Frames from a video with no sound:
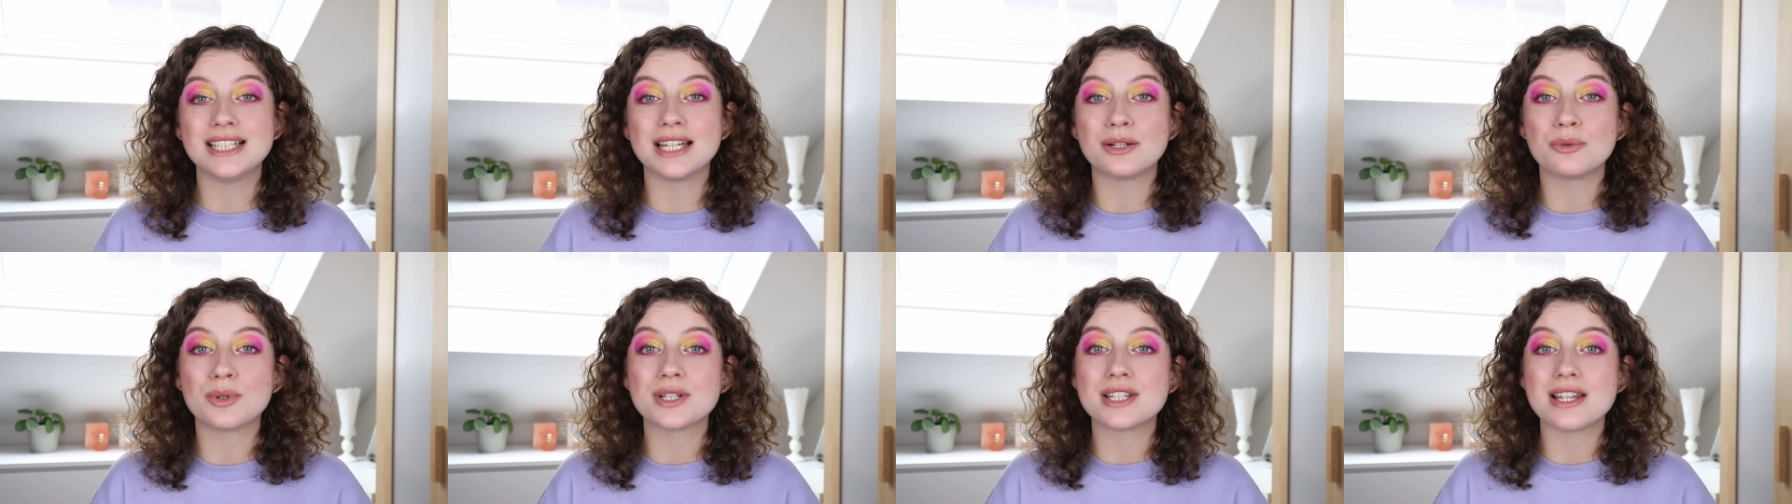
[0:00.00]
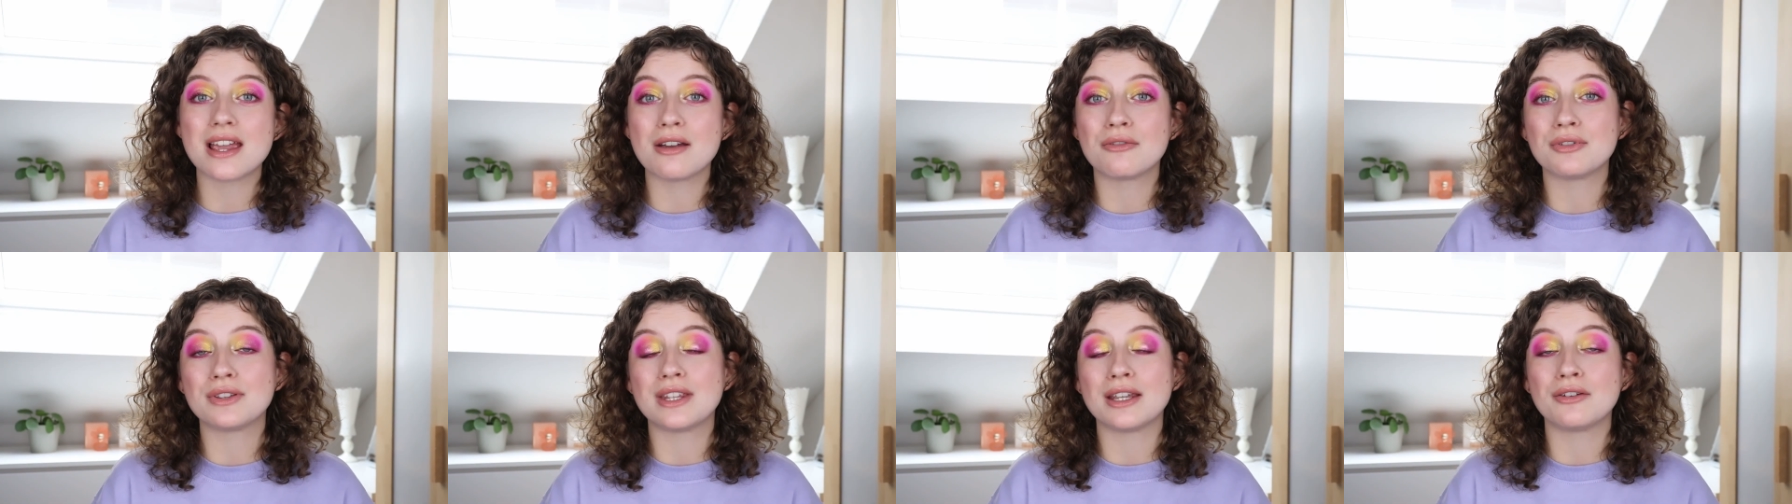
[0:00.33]
That was
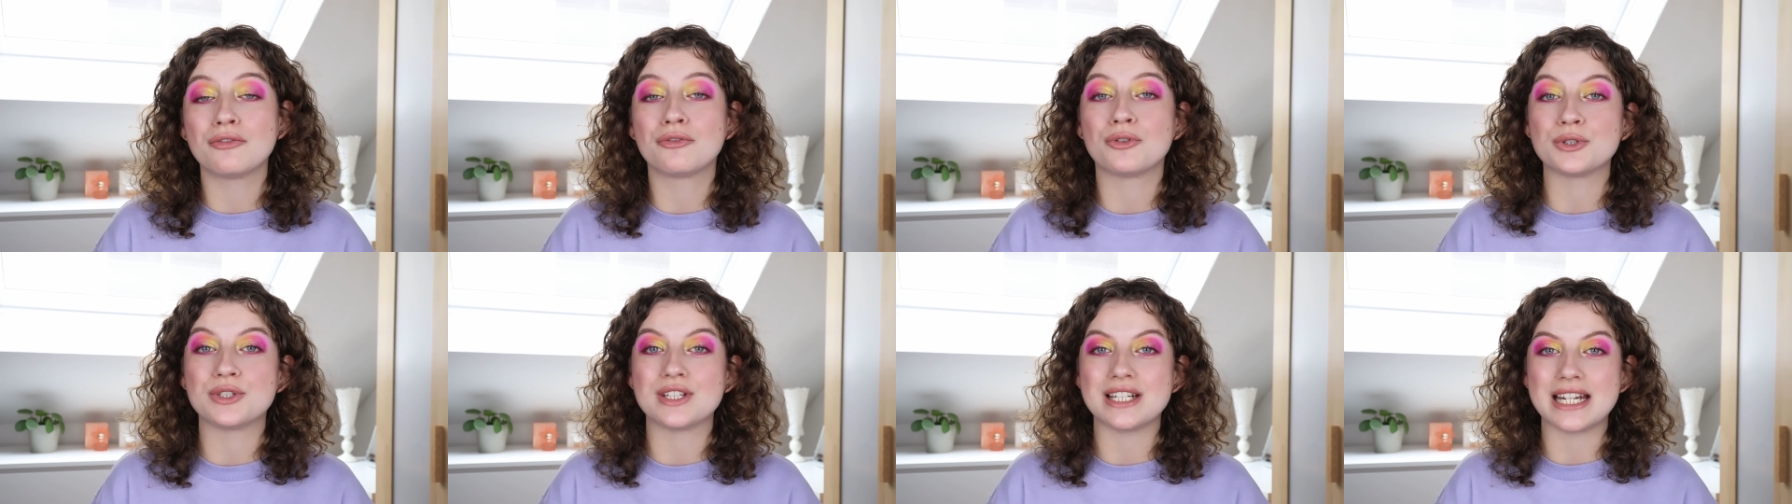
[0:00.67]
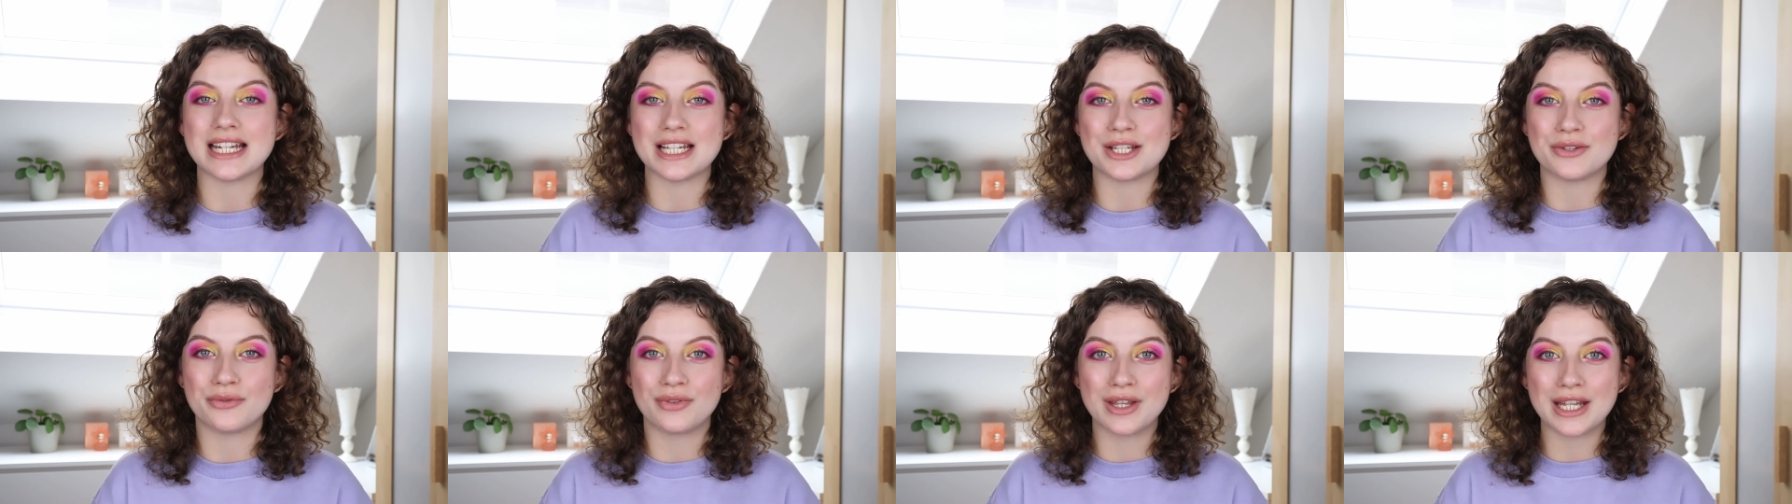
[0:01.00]
everything for
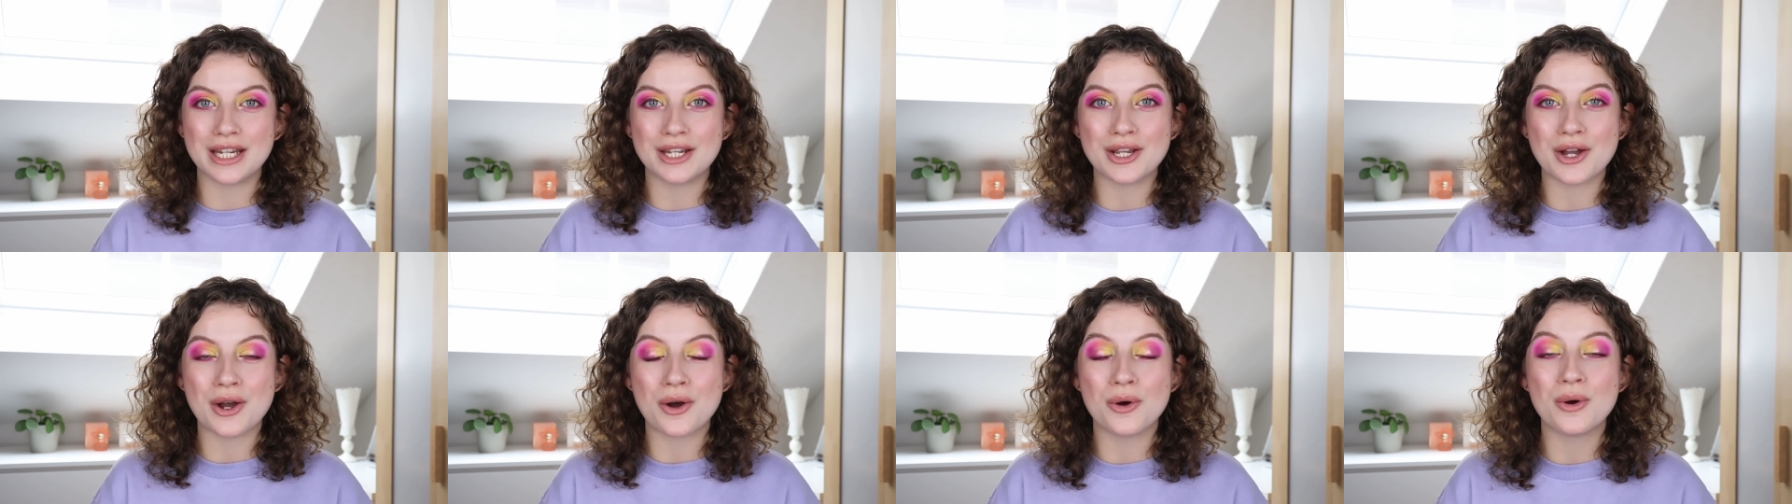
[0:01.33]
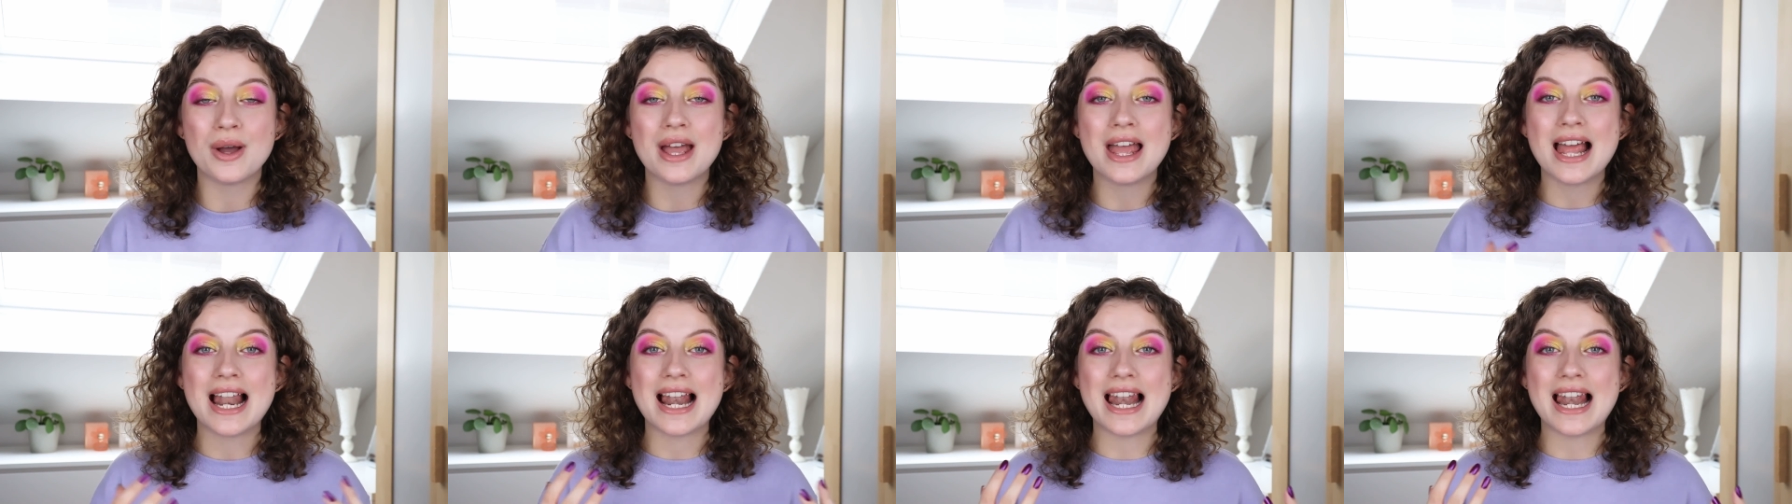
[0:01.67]
today's video.